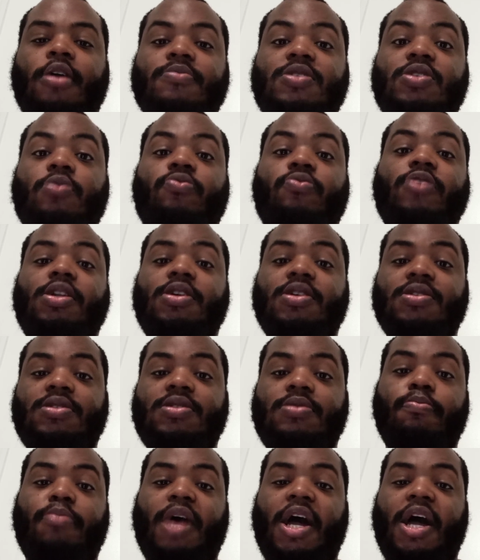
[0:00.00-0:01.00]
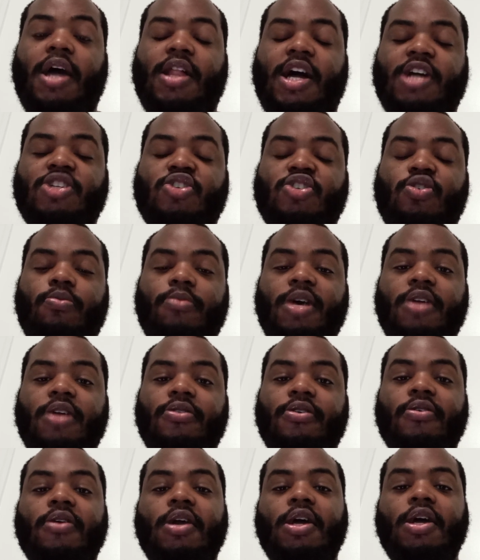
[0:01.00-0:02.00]
Serena's biological
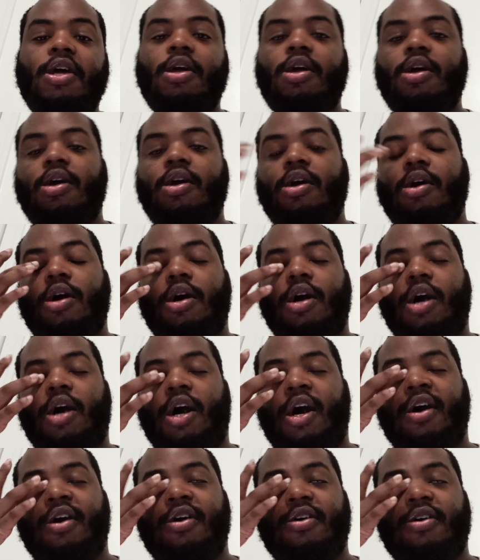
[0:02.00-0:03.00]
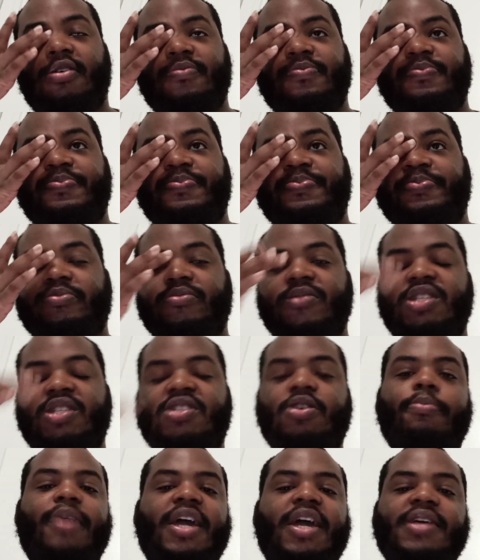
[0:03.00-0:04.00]
mother.
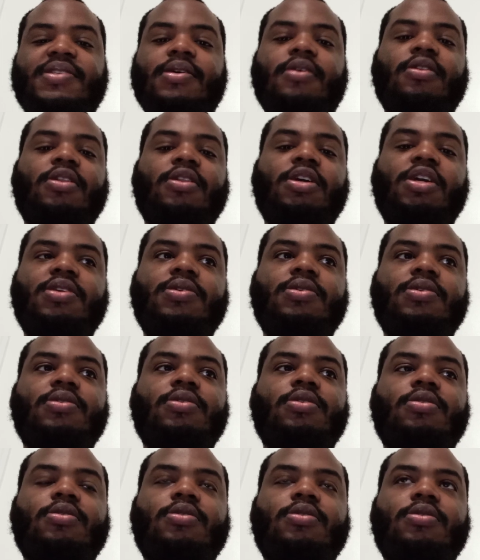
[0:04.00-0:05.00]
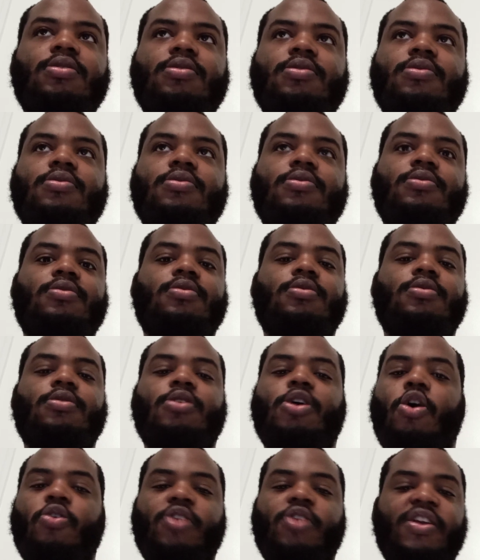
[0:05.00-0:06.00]
So basically,
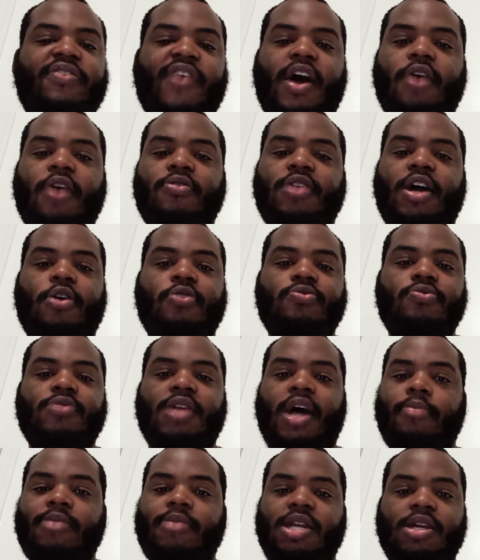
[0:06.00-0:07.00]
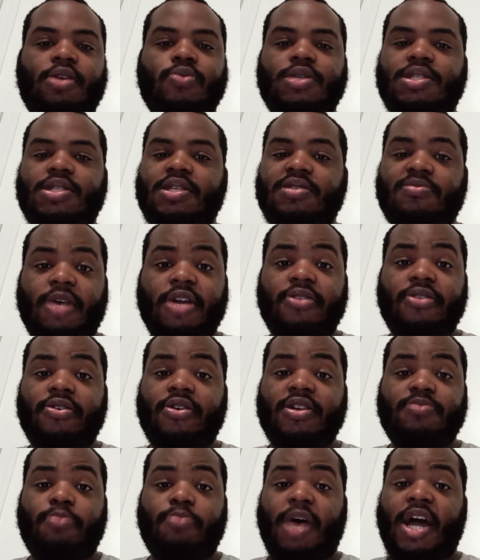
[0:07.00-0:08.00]
Cody found out Dominique was his
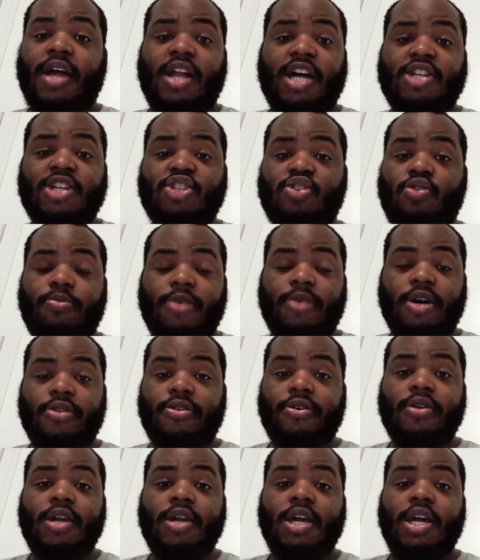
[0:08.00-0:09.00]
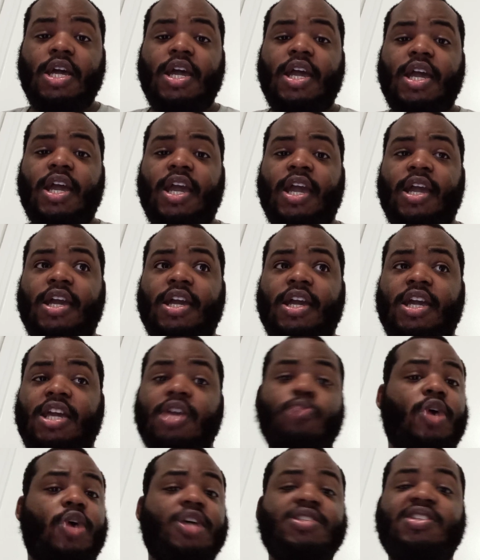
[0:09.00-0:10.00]
mother, his biological mother, and
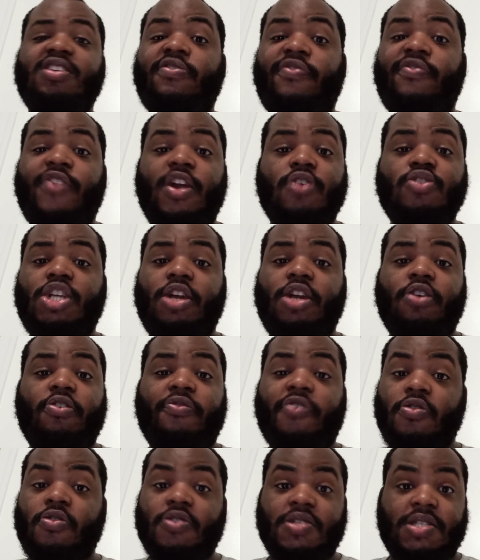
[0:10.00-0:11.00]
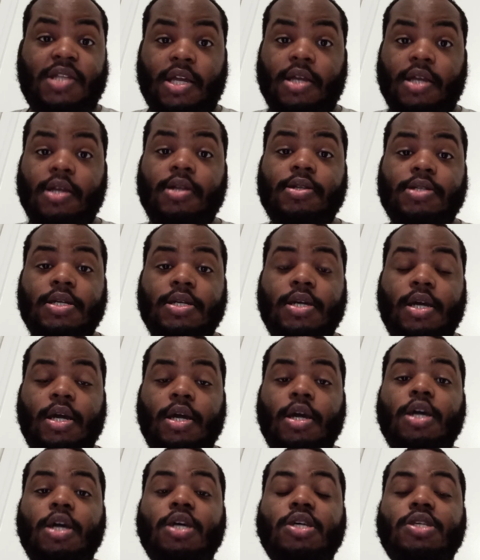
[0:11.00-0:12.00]
he wants his fair share of her estate.
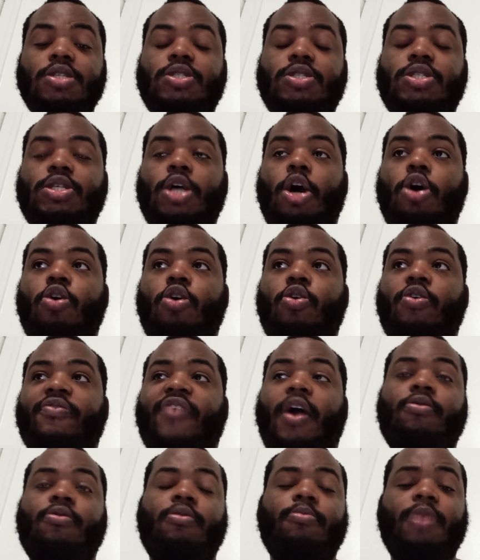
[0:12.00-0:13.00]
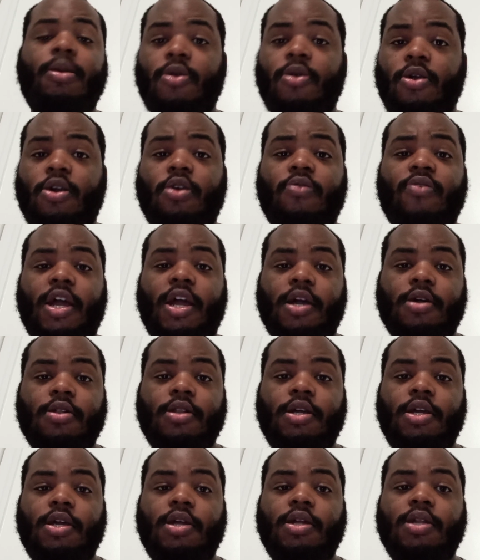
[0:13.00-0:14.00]
So, if I remember
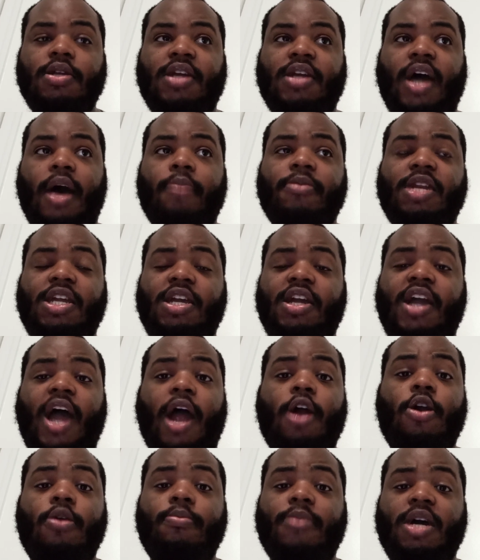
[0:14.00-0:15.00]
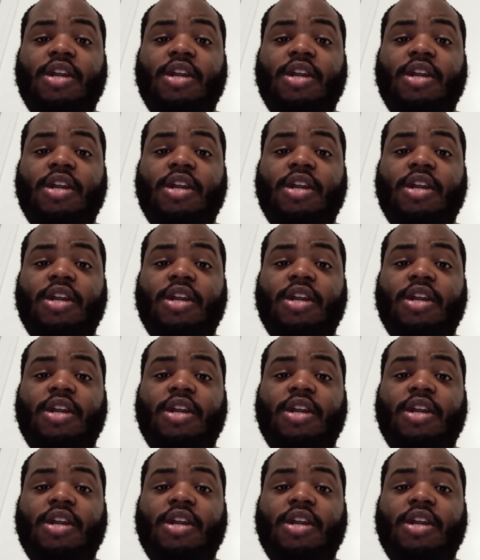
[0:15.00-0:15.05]
correctly, Dominique got her